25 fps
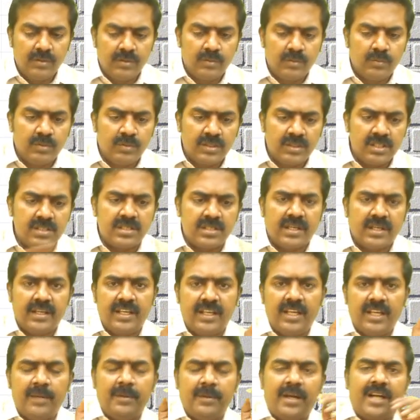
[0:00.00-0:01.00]
But this
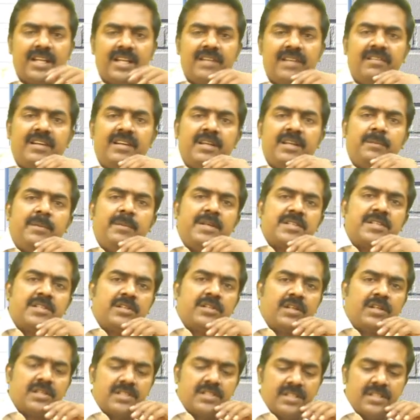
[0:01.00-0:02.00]
activity based
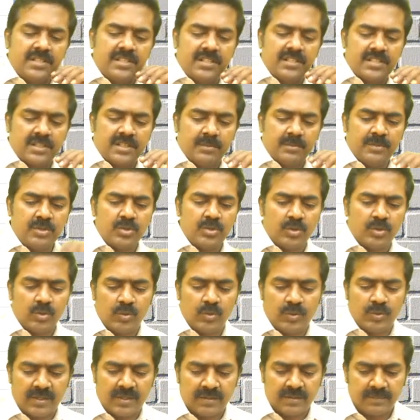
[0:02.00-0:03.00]
costing system is
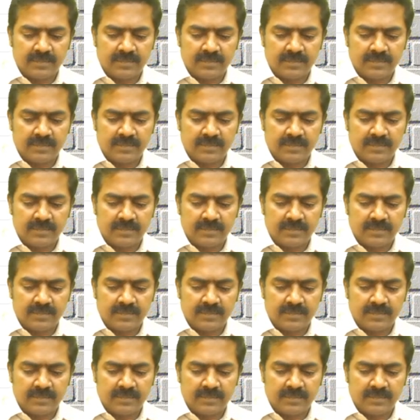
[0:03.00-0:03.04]
over.